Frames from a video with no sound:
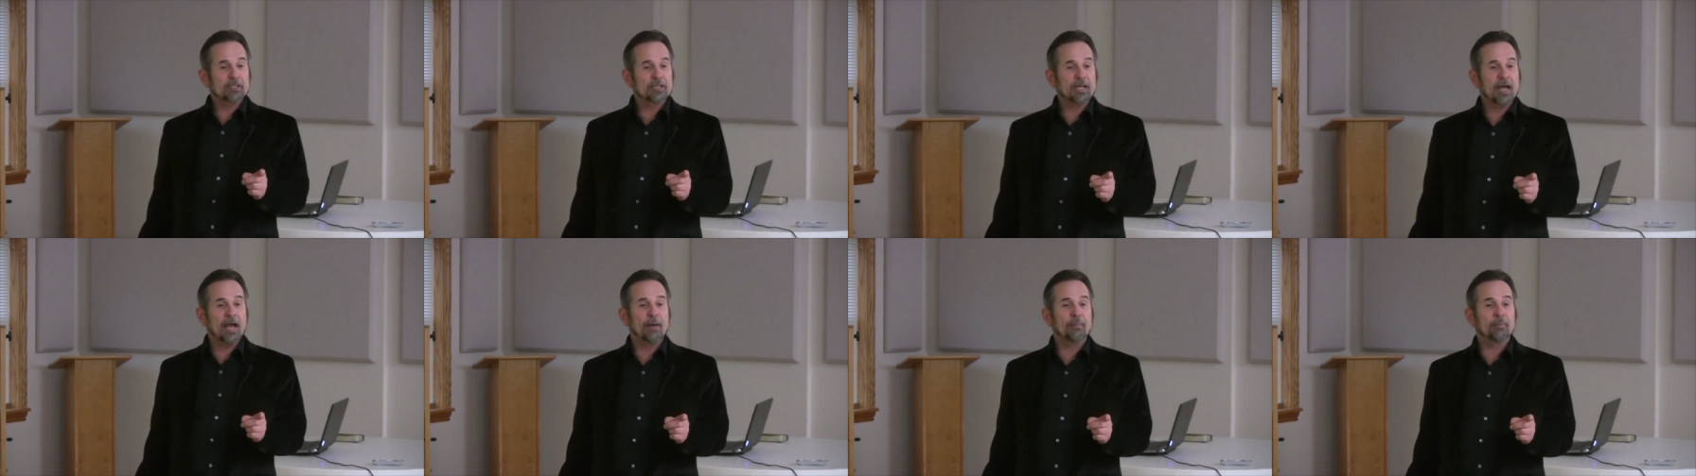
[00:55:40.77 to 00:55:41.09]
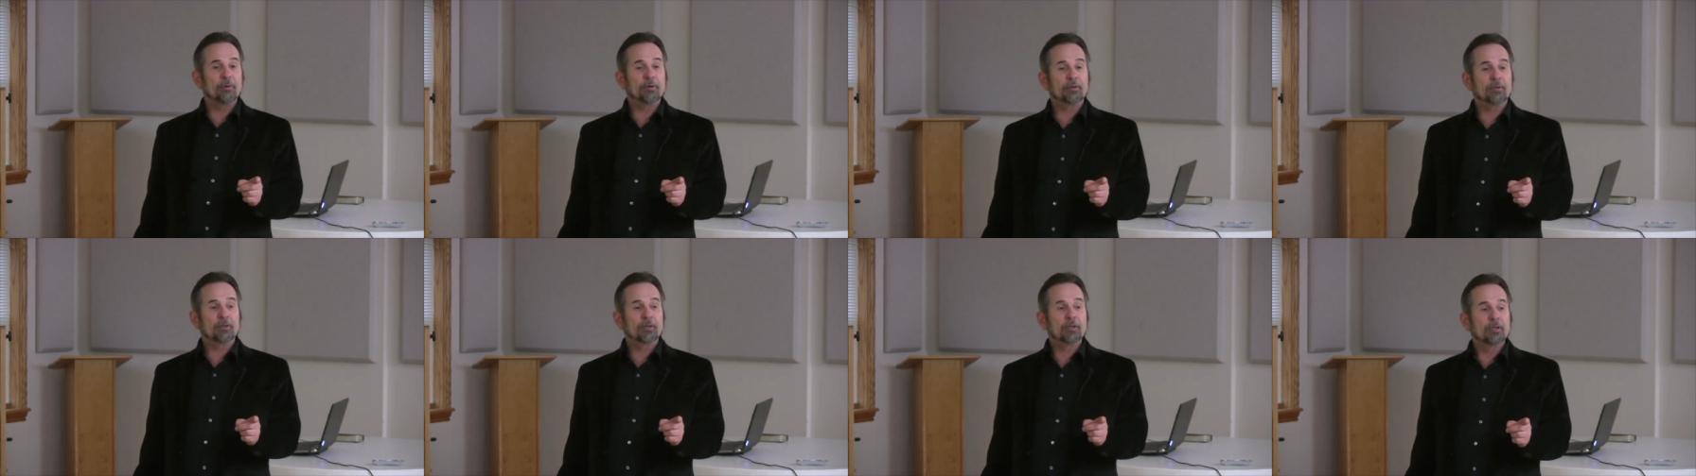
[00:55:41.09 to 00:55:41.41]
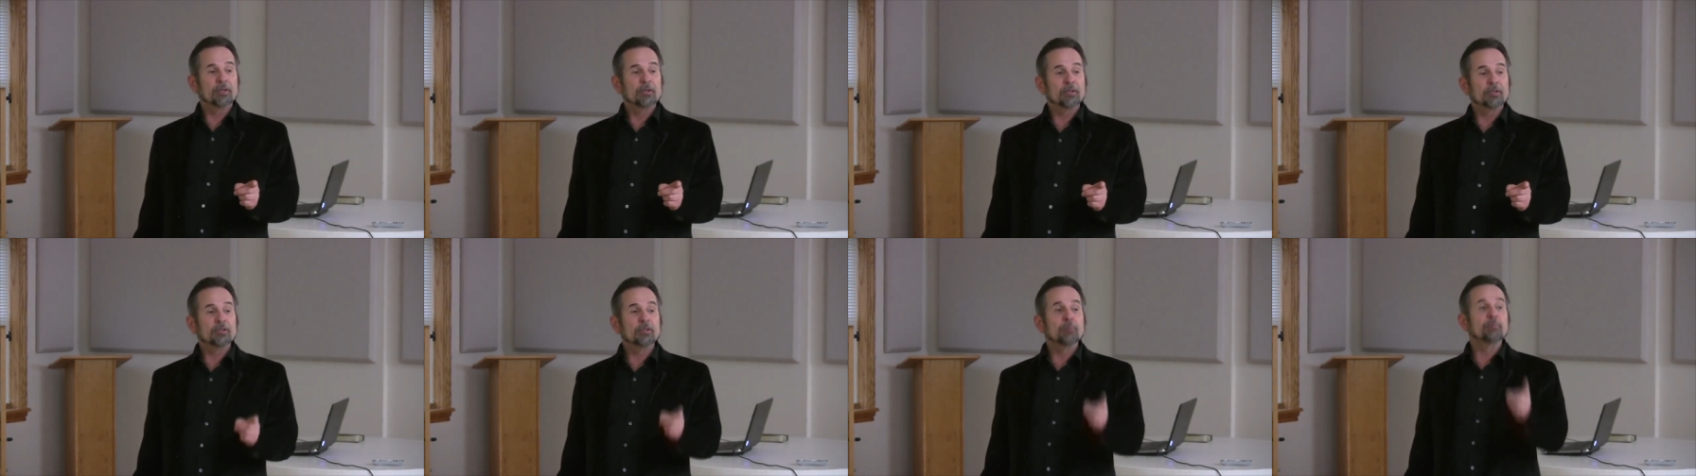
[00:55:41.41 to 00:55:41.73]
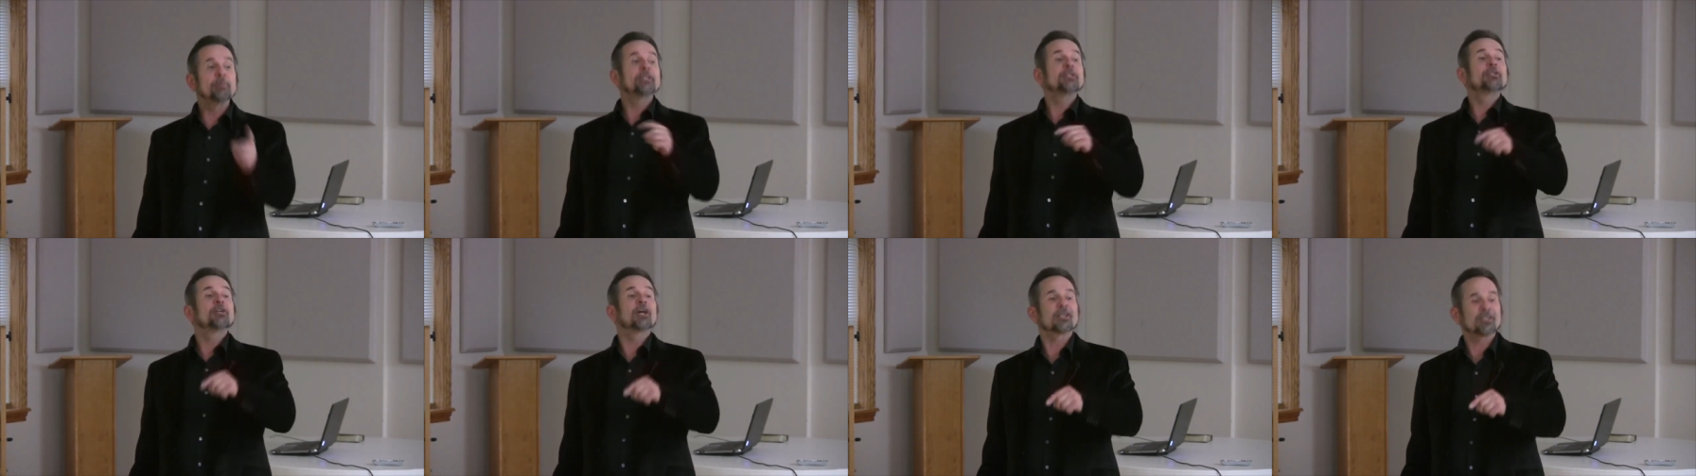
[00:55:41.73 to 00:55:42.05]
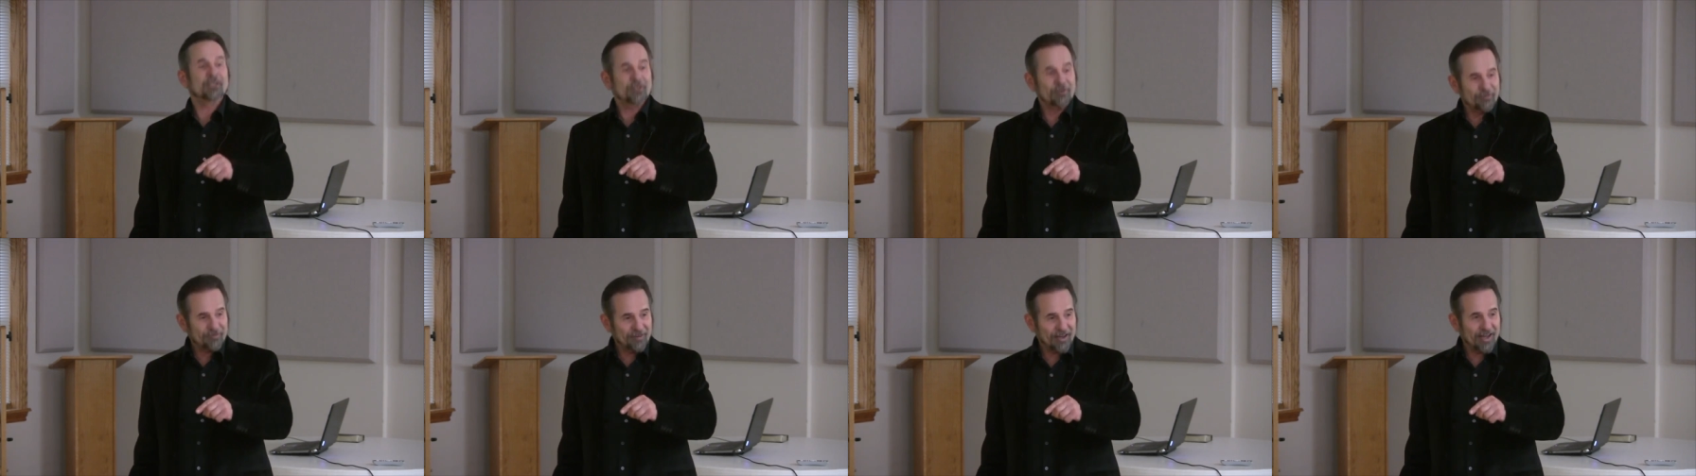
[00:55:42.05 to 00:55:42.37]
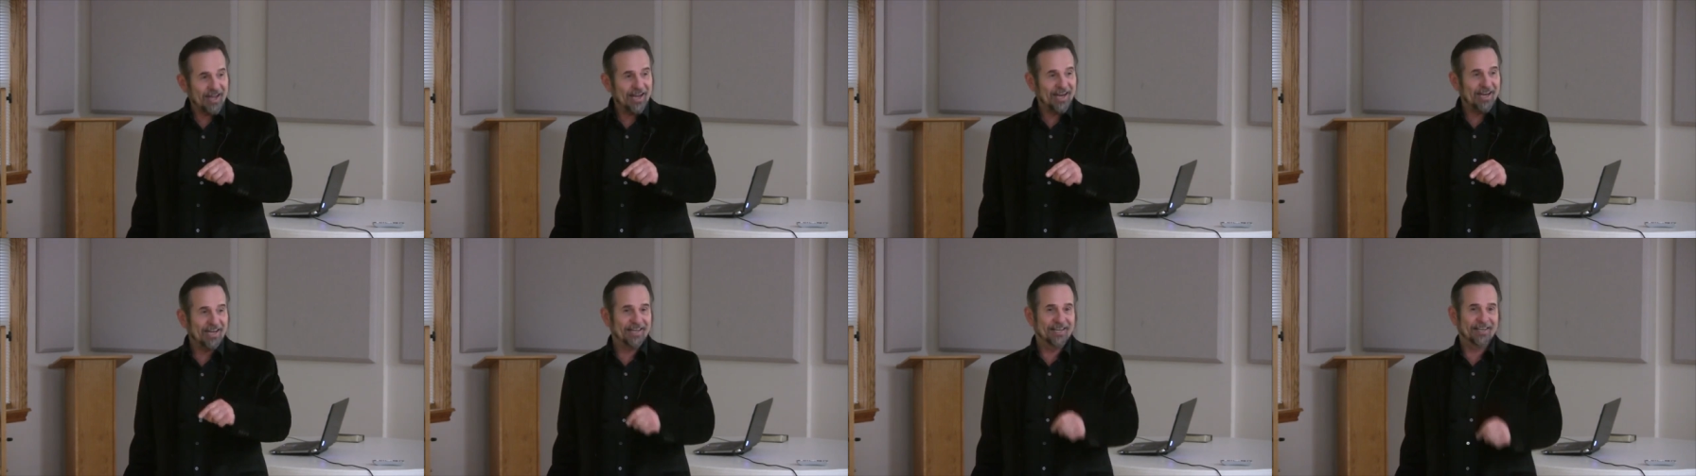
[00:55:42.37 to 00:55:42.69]
Sabbath to be
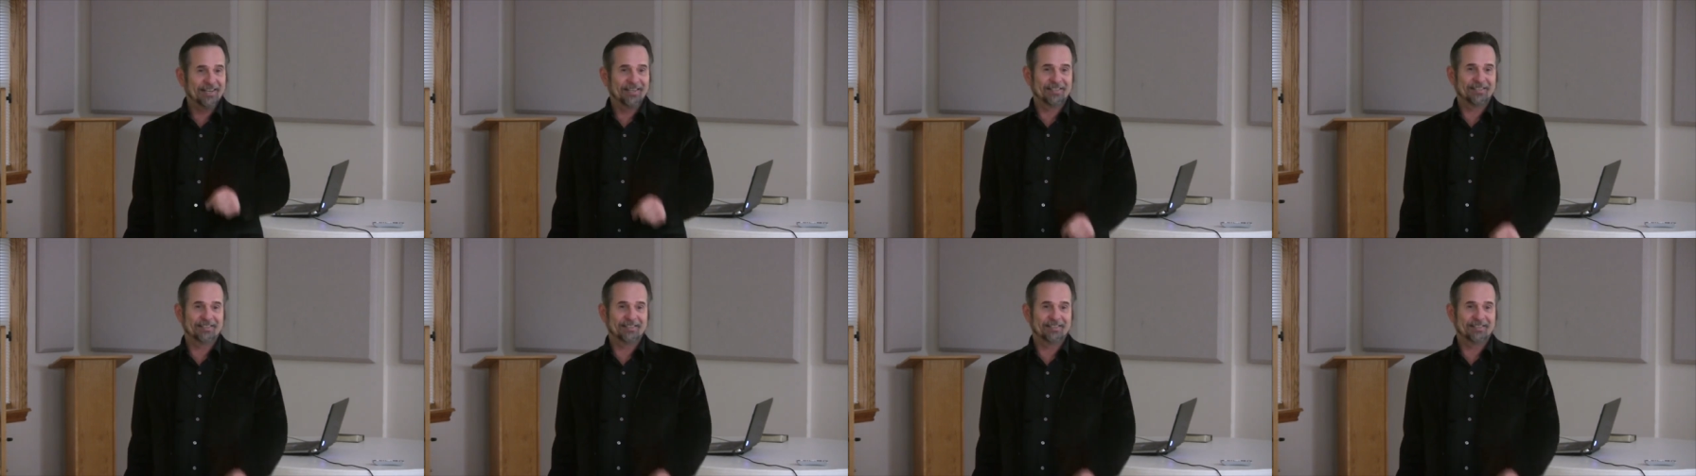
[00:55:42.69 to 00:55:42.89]
justified.